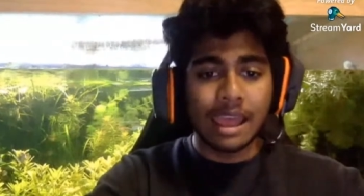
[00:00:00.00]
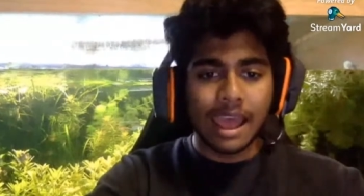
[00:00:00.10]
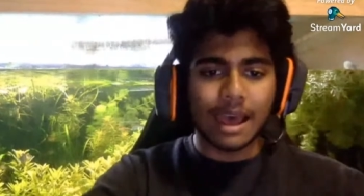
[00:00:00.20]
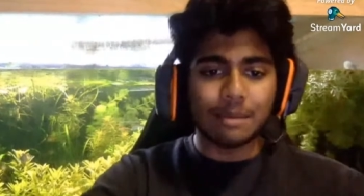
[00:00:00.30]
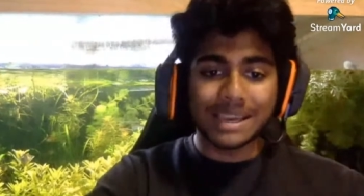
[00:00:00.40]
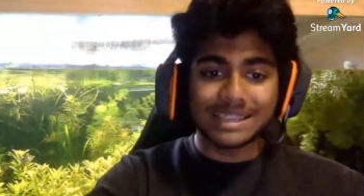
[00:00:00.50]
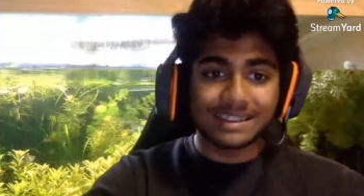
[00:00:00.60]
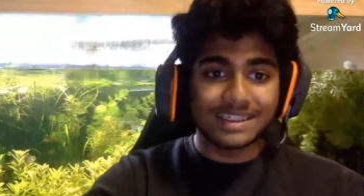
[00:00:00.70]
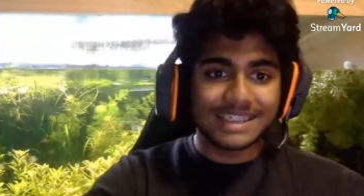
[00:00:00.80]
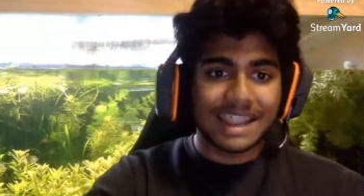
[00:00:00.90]
uh,
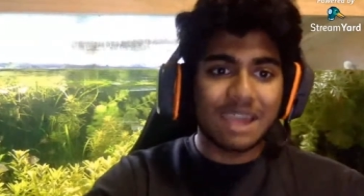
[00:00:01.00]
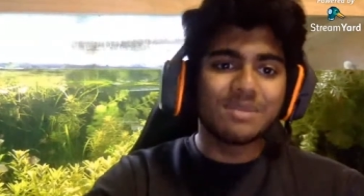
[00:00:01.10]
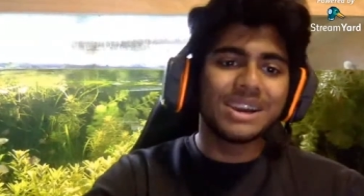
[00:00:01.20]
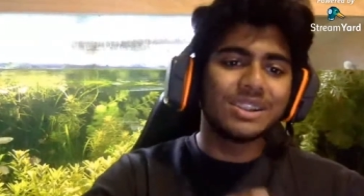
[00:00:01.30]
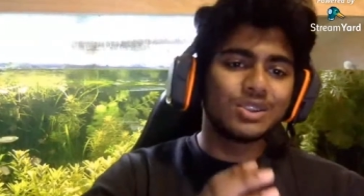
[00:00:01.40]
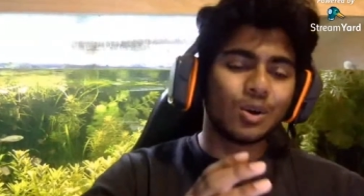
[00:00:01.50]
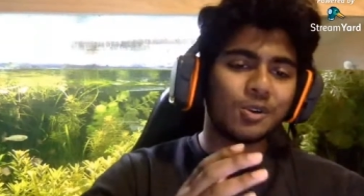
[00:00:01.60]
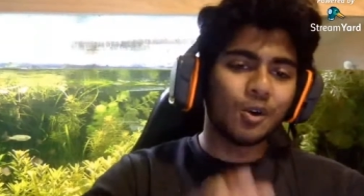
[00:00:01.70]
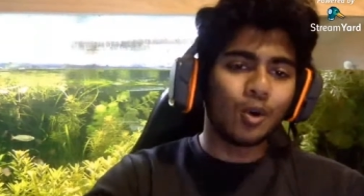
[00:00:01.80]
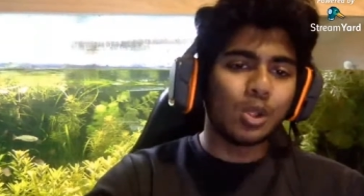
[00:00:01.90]
basically, today we're going to
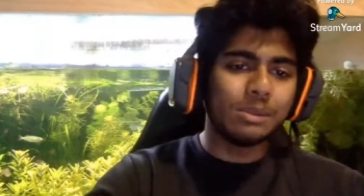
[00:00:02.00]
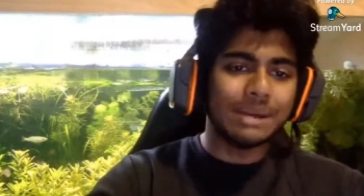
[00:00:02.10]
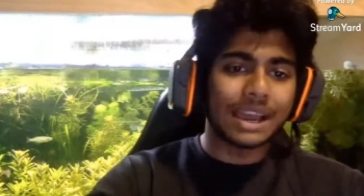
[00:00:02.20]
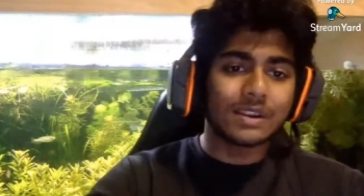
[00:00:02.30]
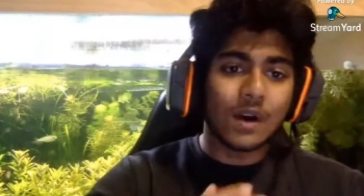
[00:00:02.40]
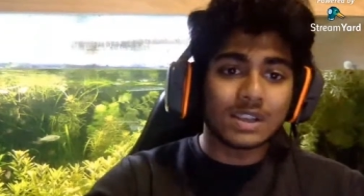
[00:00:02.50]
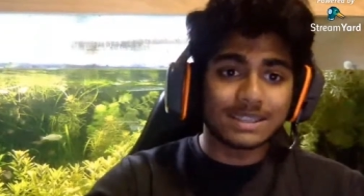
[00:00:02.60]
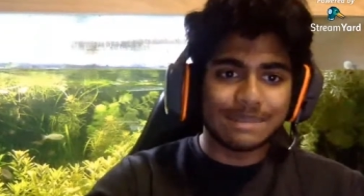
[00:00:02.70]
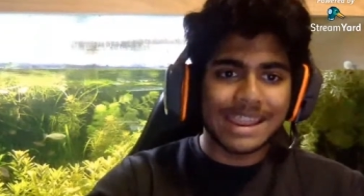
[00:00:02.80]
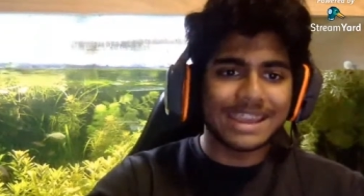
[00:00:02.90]
talk all about
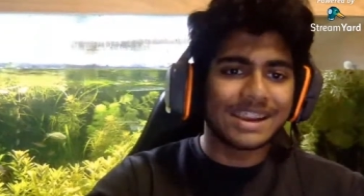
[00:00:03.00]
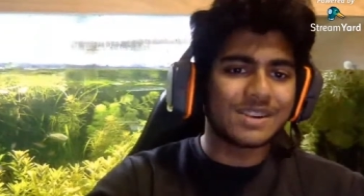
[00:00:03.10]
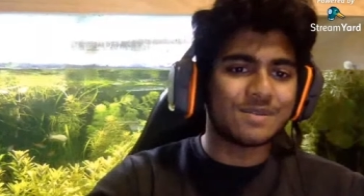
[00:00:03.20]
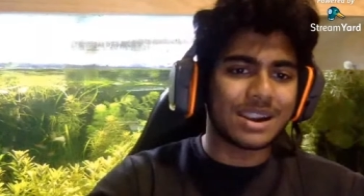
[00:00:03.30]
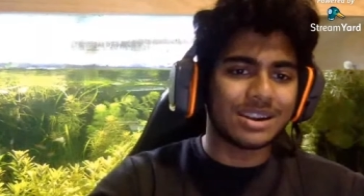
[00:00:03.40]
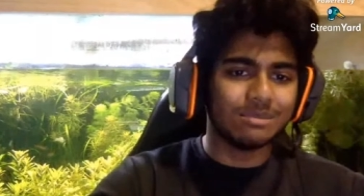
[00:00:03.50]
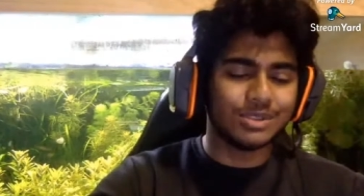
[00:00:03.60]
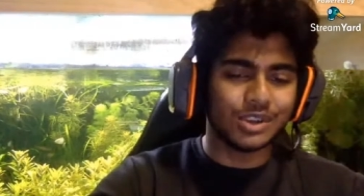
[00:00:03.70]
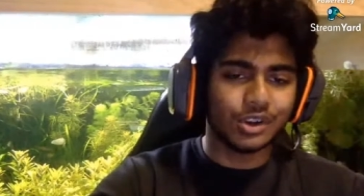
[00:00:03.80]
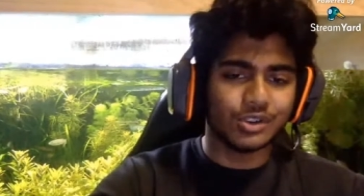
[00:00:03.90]
cosmetic aquarium
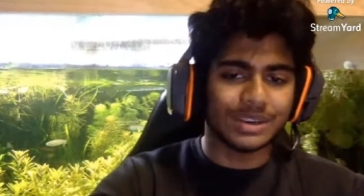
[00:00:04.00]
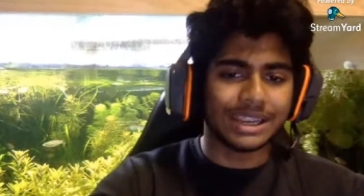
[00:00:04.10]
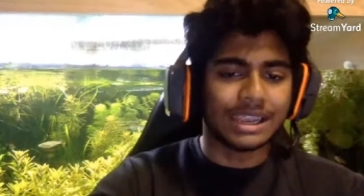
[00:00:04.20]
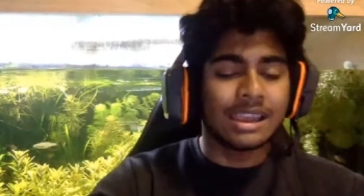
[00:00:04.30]
surgery.